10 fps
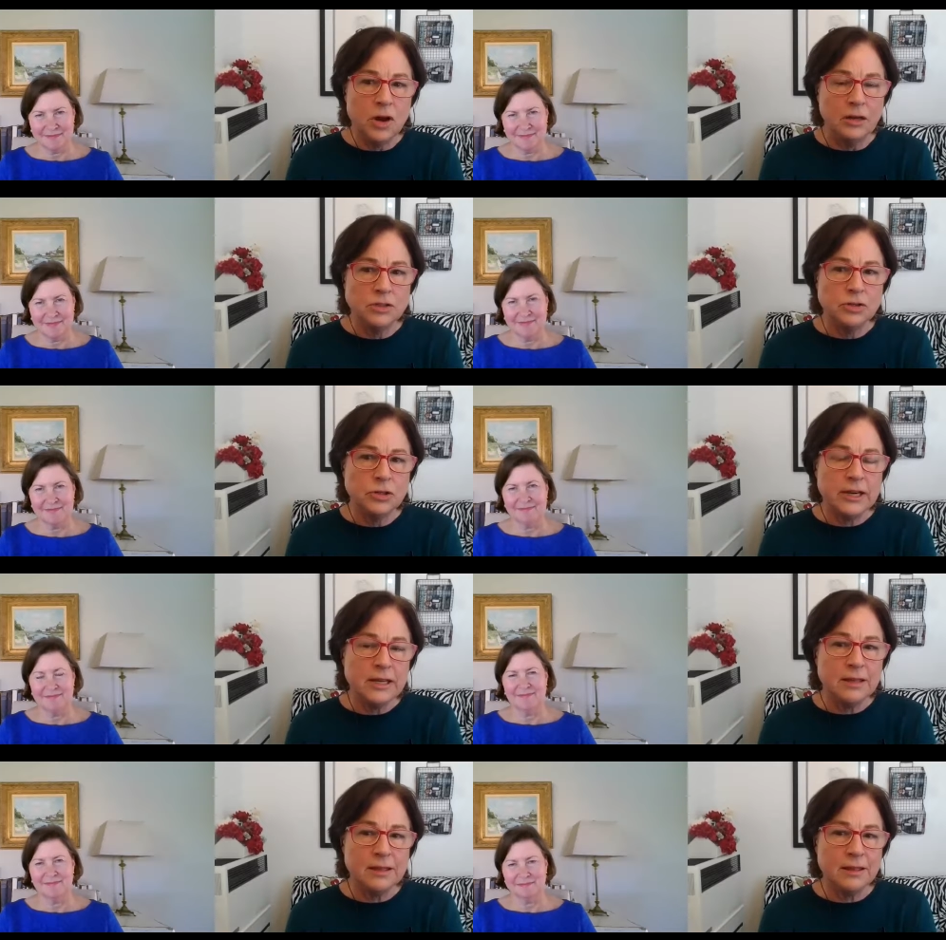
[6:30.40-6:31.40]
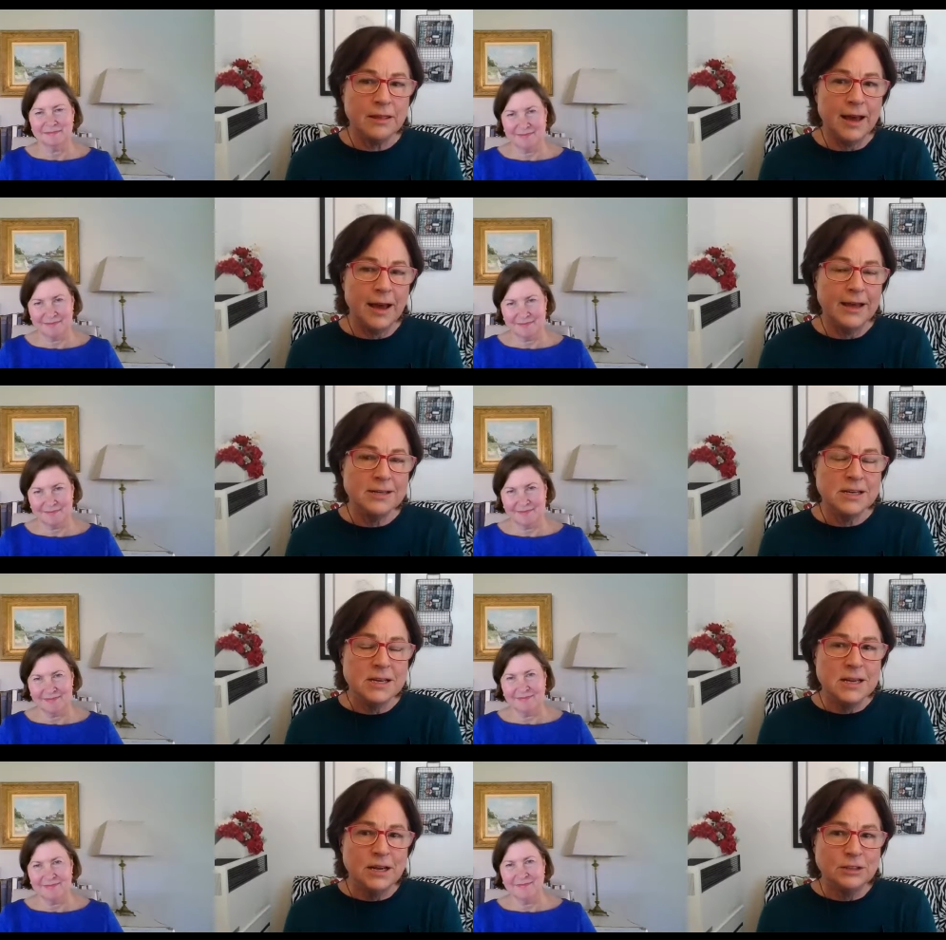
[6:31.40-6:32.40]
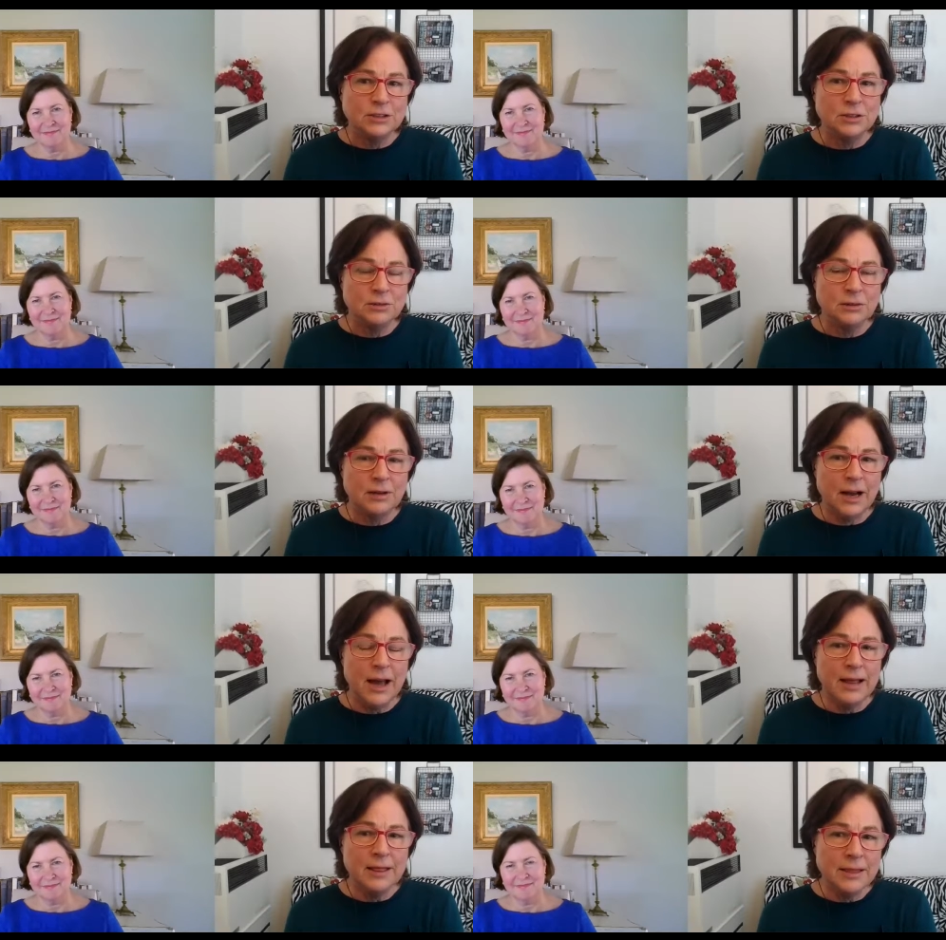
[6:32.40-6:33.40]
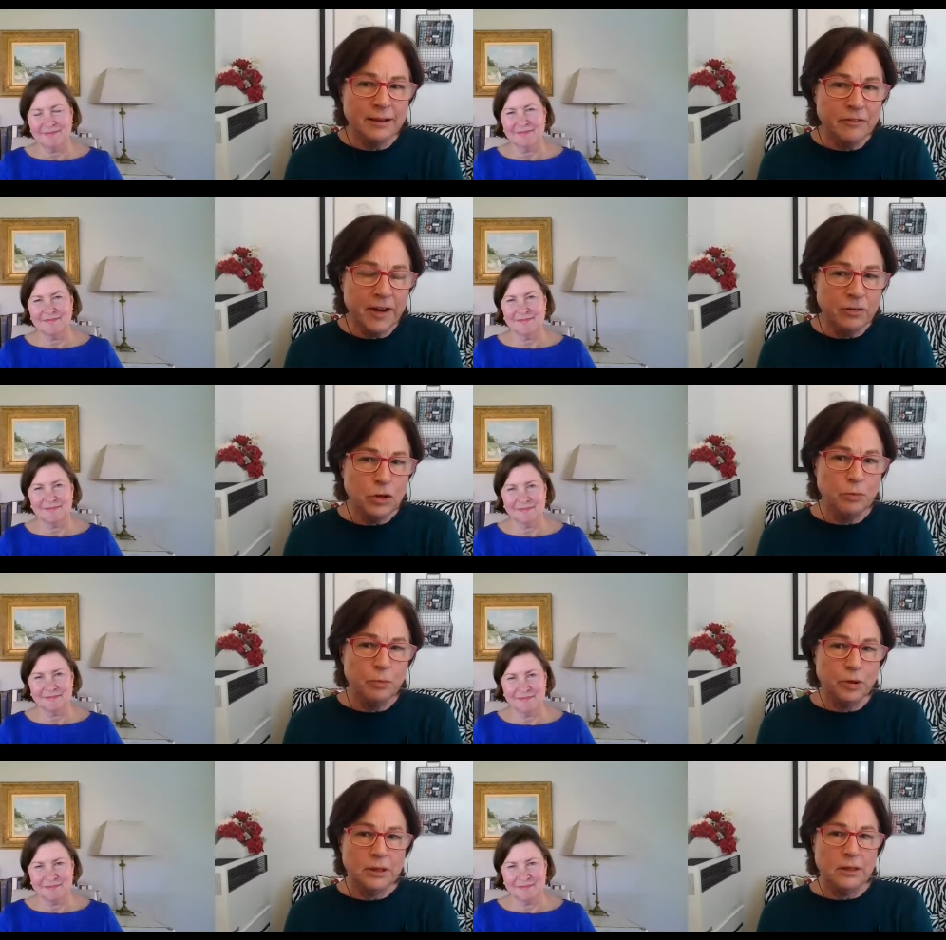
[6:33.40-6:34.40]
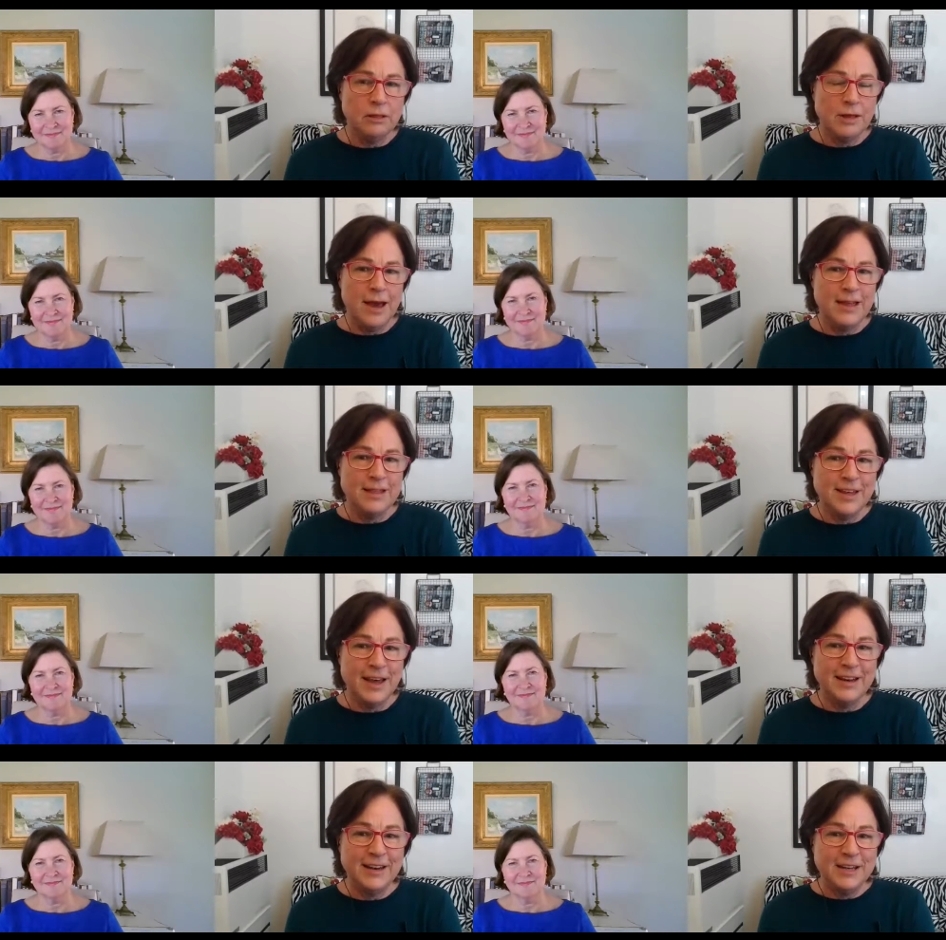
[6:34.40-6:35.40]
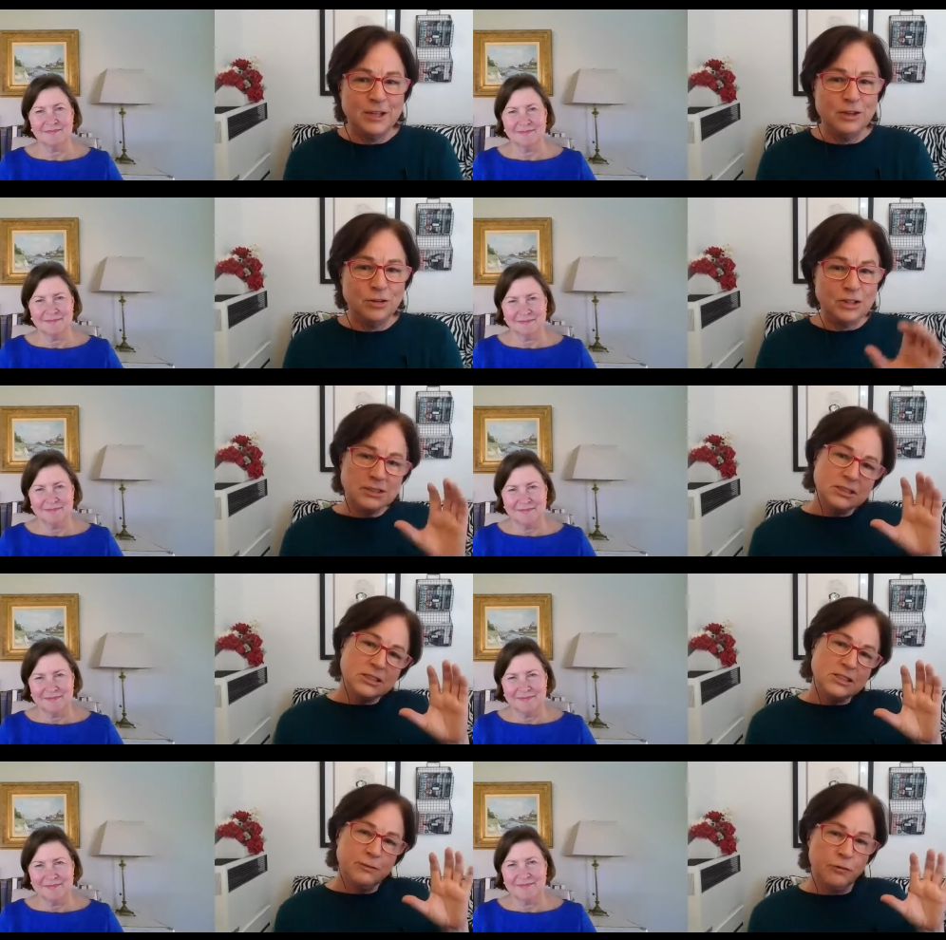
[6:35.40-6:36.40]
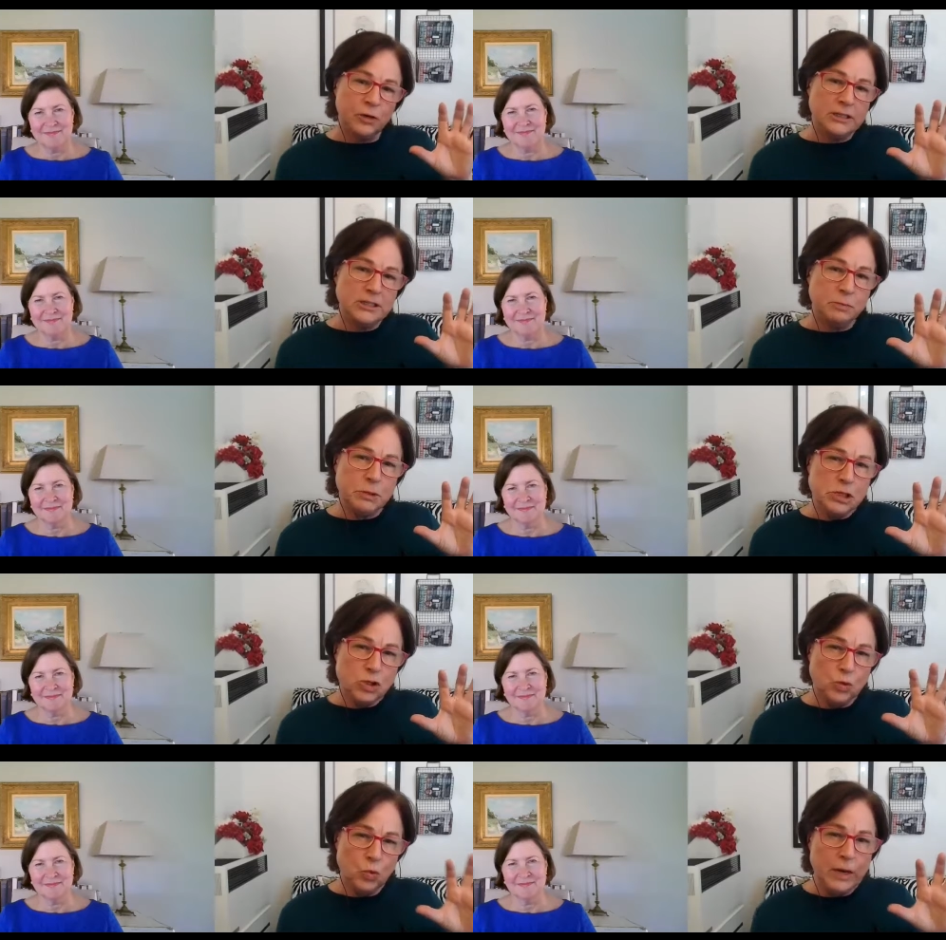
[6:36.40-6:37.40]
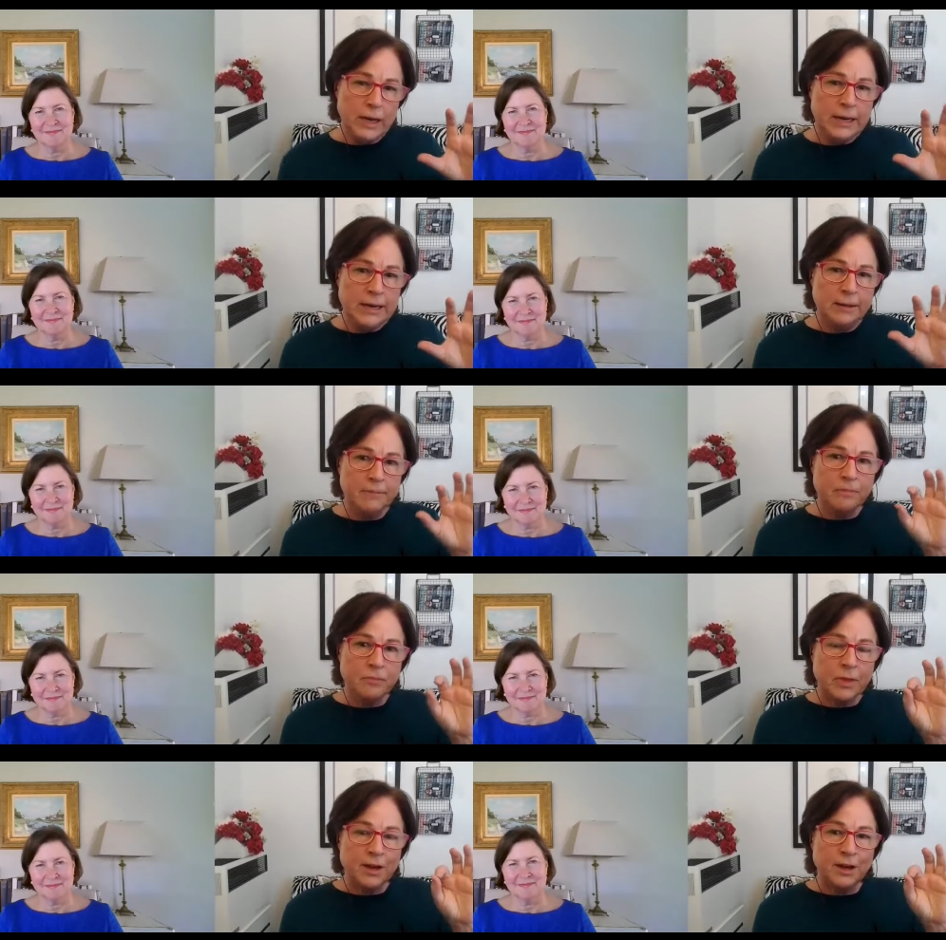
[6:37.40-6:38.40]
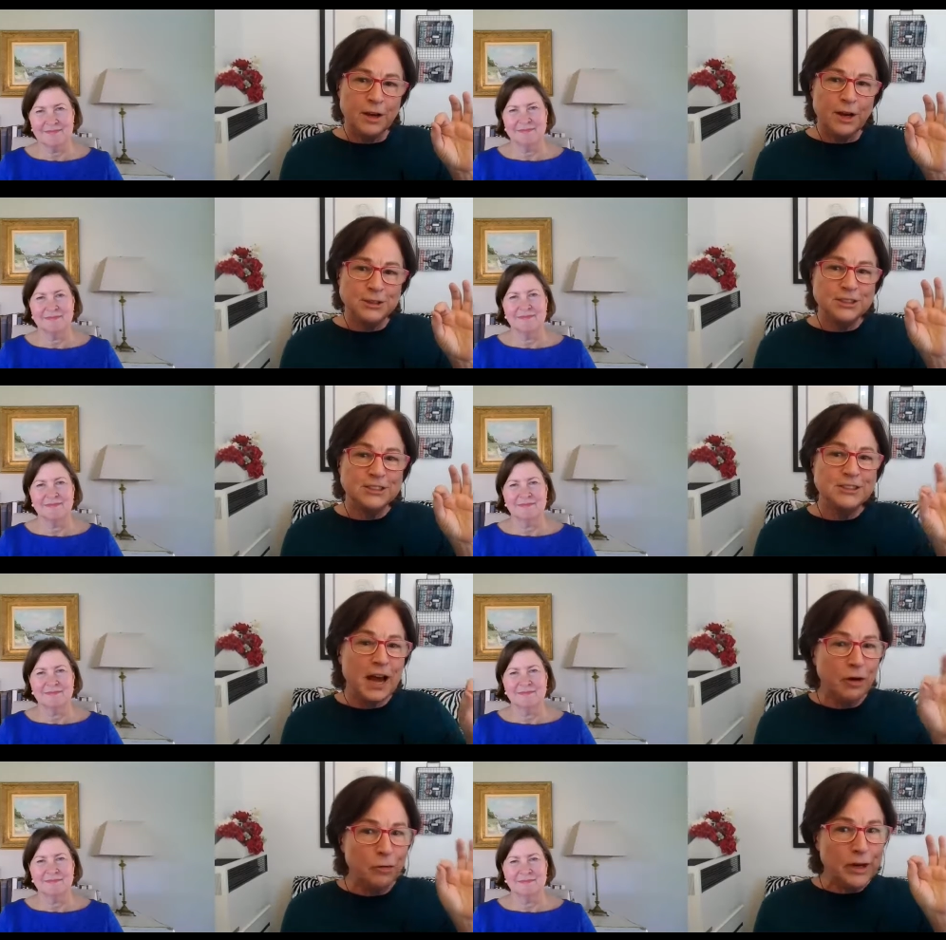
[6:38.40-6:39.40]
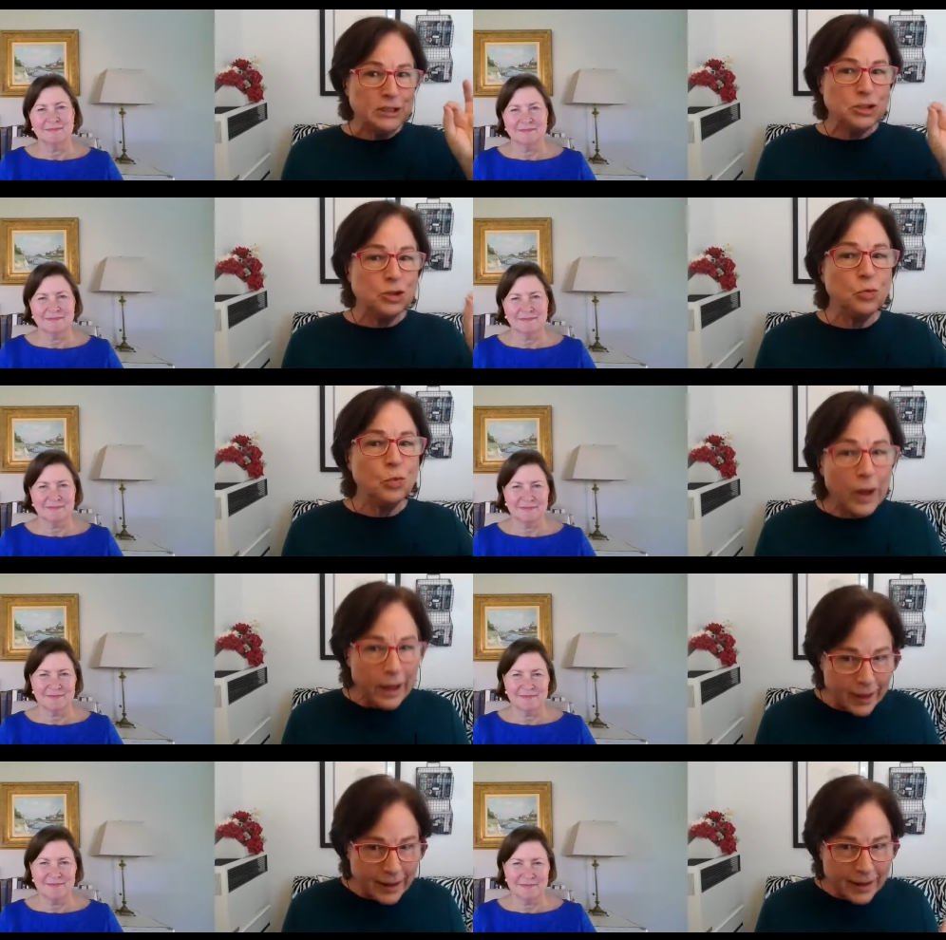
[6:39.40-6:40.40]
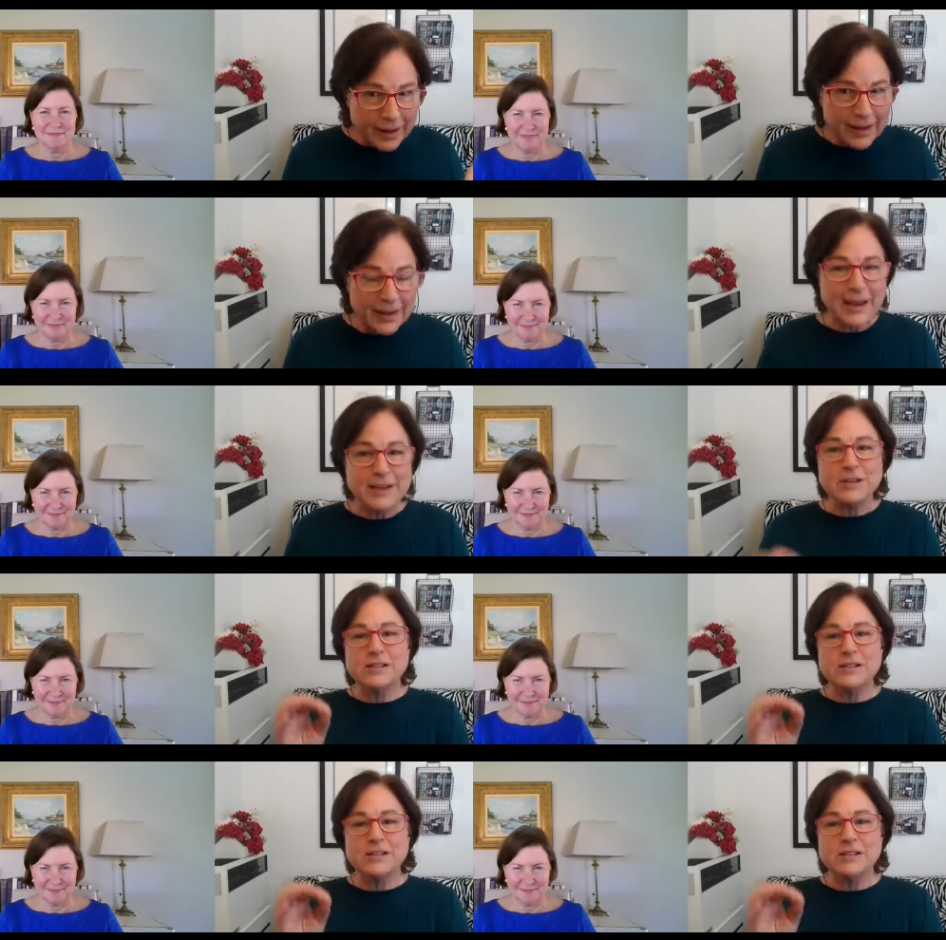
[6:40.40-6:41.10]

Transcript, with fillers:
Speaker 1: underneath that. So I love how you put that there is a difference between desiring to win and